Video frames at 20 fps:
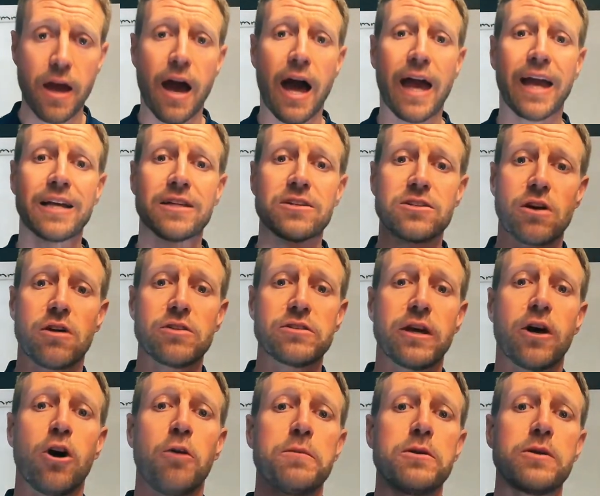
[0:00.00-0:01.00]
I can start to
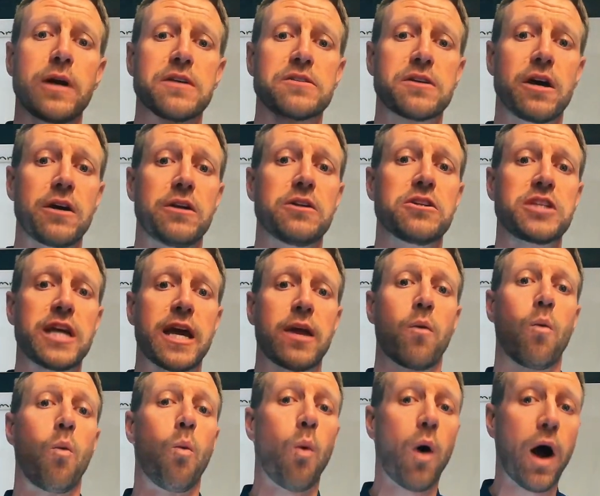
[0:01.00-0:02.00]
help you guys understand
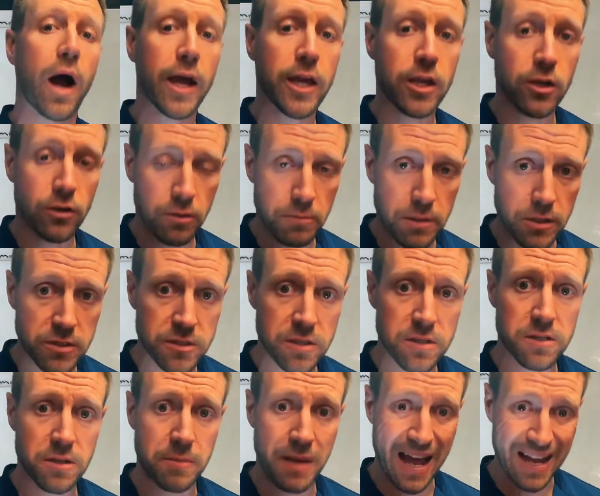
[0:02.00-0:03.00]
why your immune
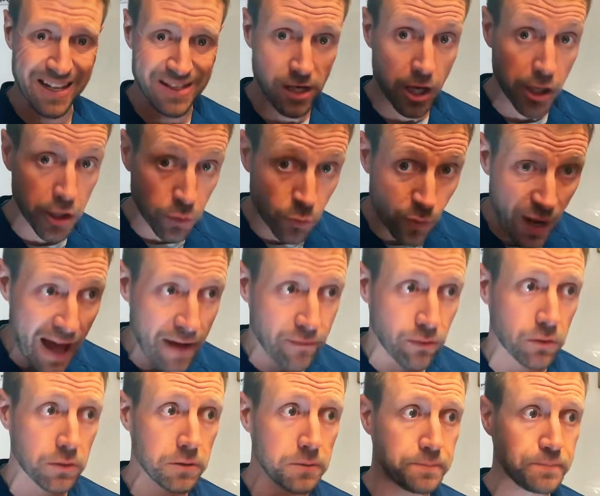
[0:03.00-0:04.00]
system has
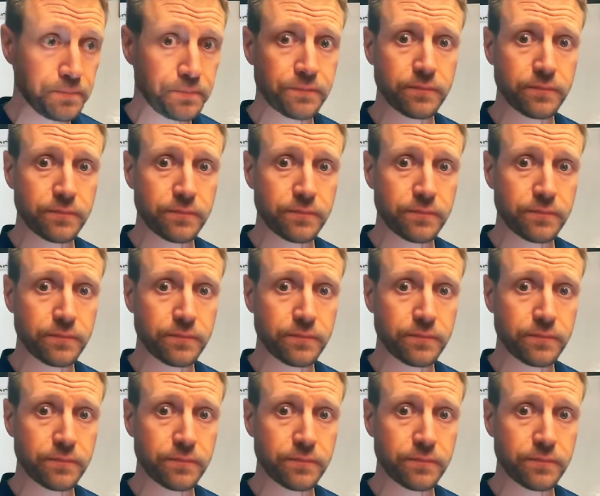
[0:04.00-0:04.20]
unraveled,